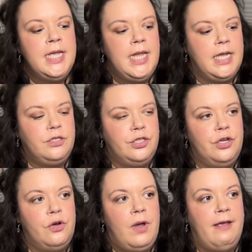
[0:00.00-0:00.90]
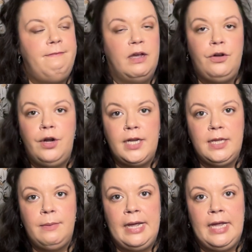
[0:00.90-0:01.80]
And so I found her on
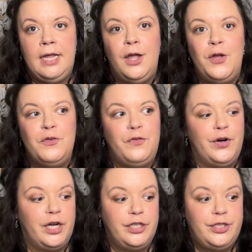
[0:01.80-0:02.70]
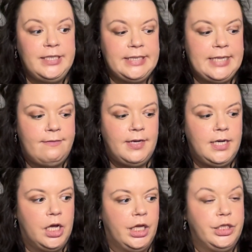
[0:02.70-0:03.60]
eBay for
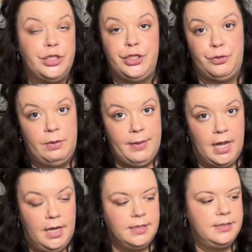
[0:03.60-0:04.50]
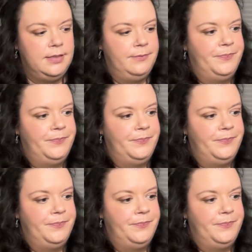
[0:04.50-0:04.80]
$170 new in box.